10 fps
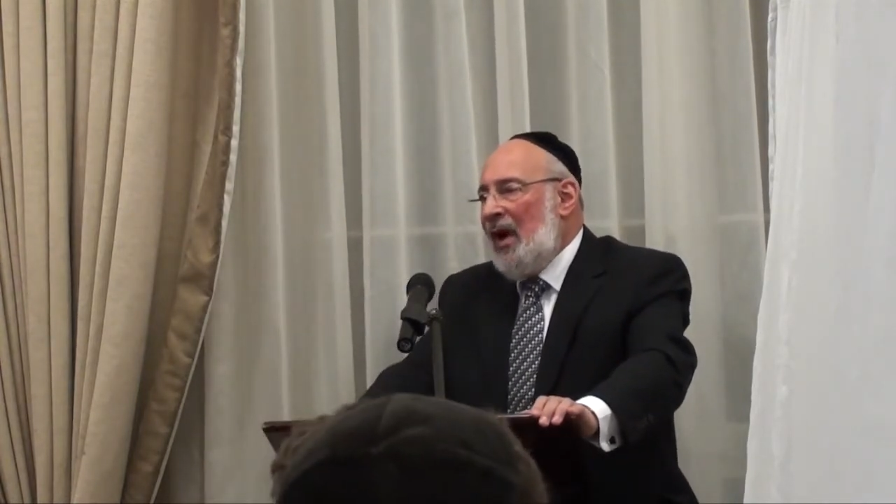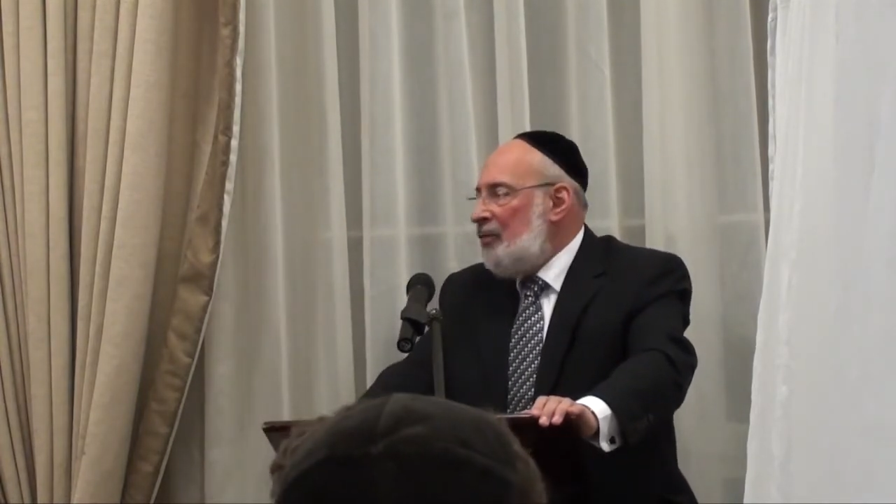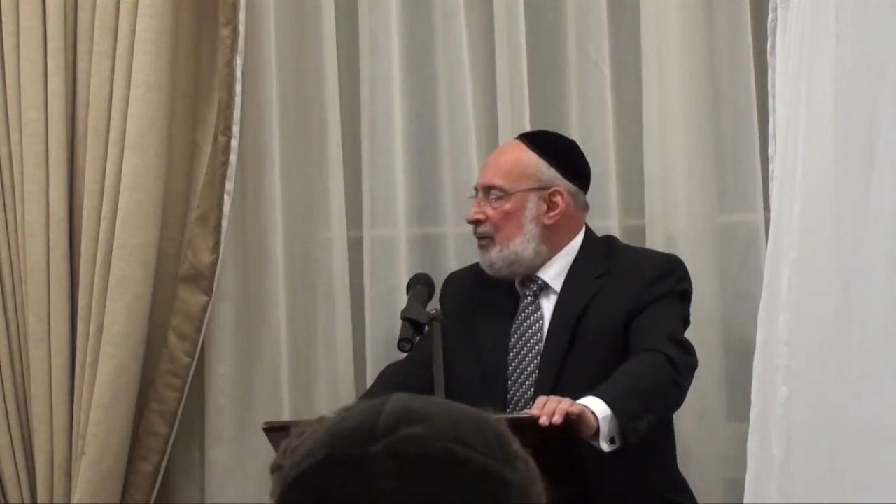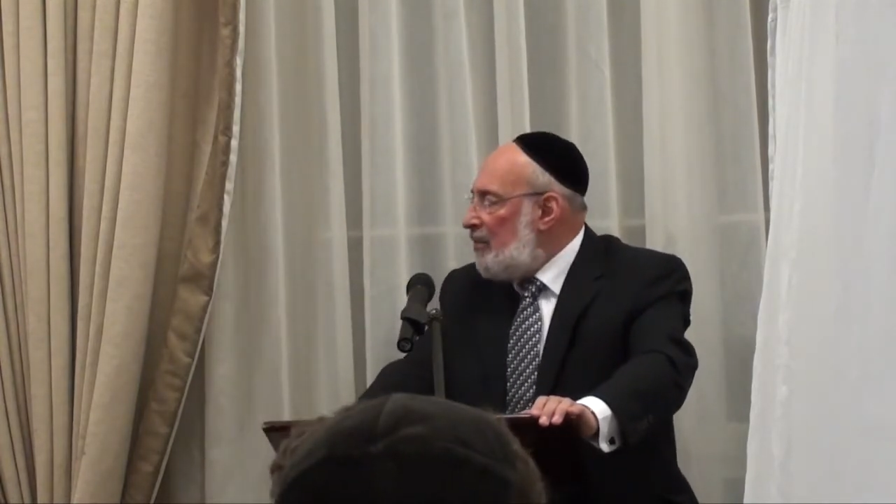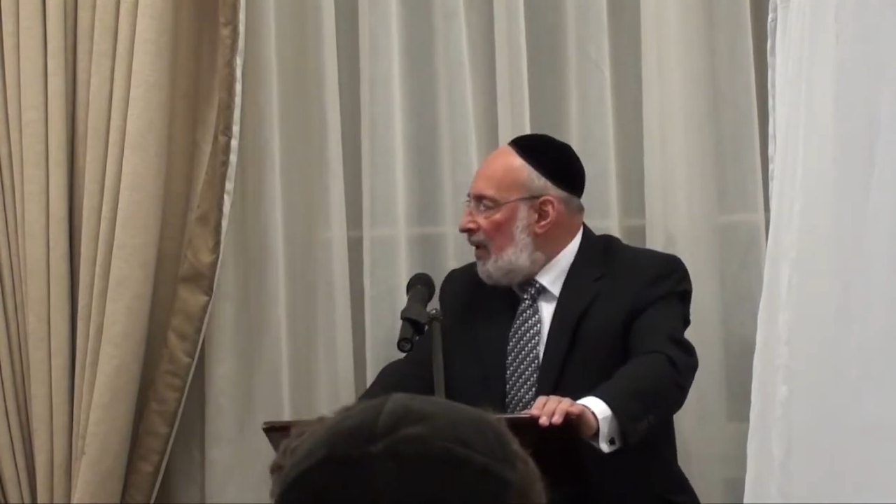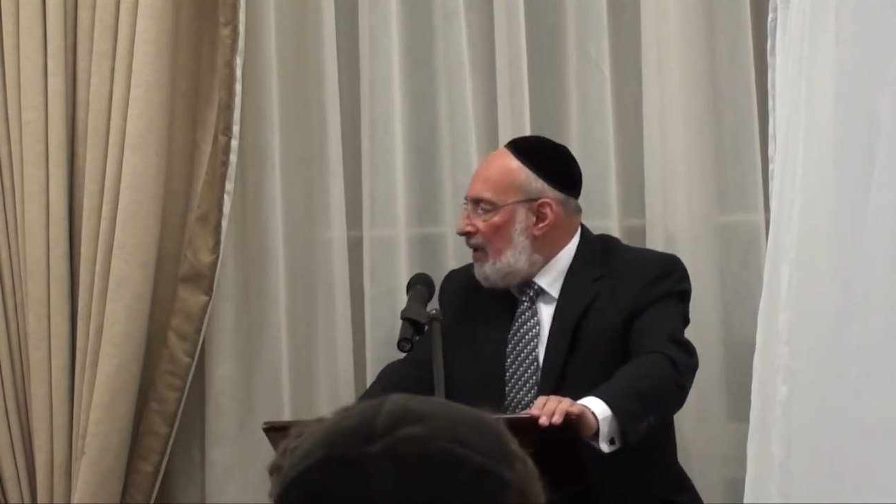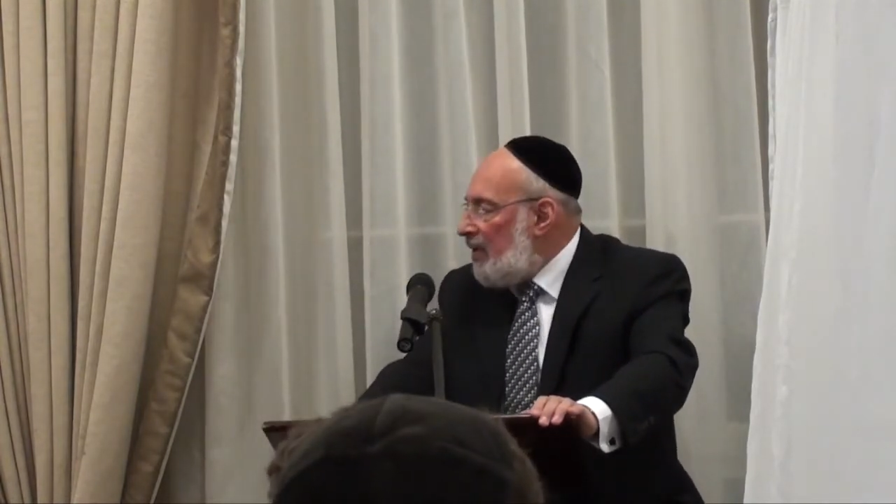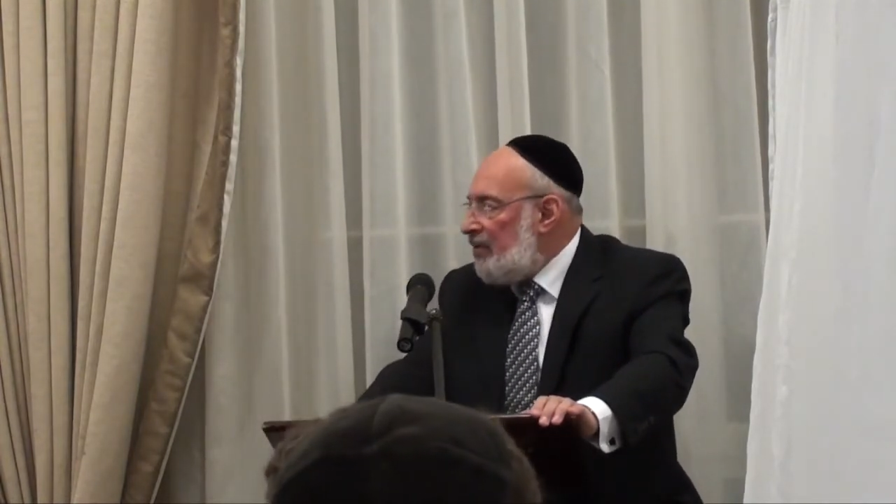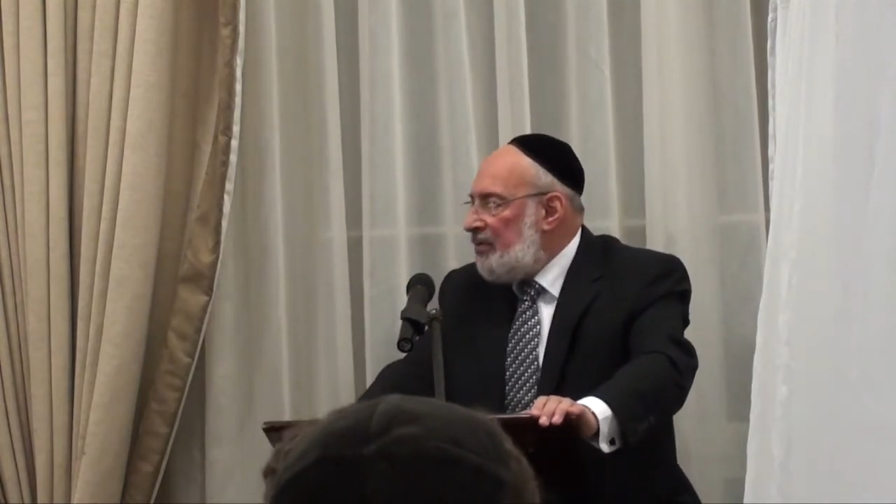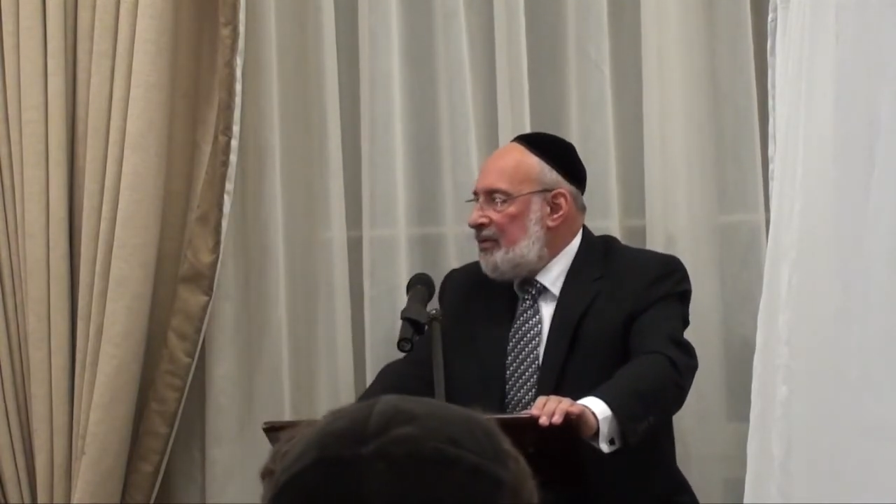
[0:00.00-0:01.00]
I was
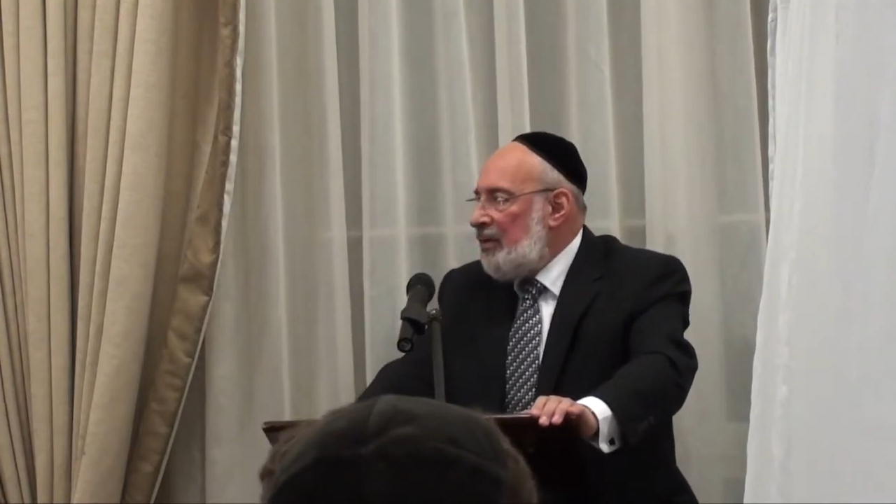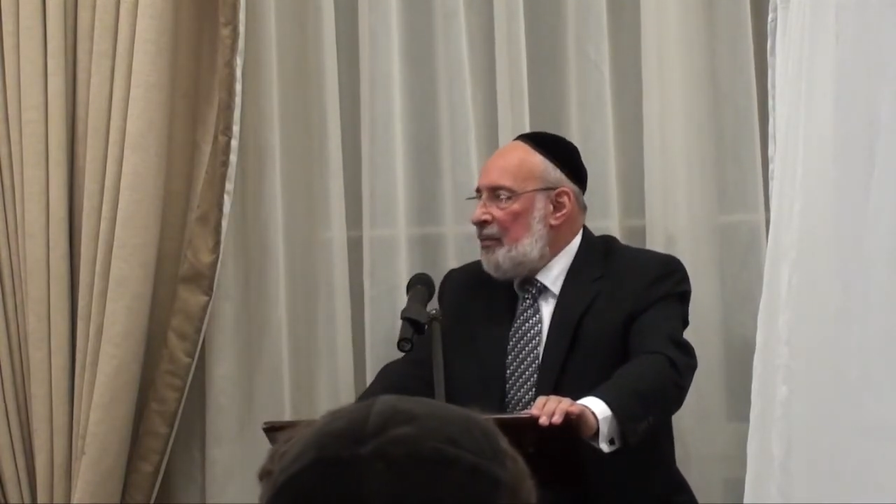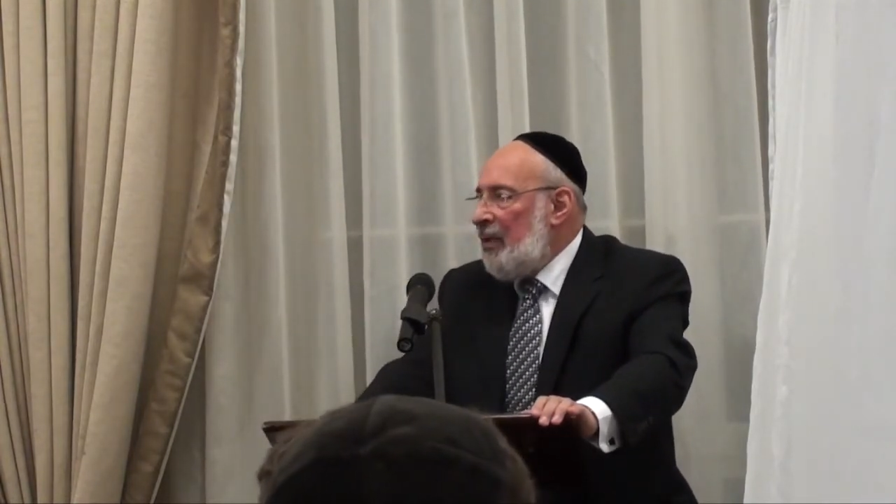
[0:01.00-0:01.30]
amazed that a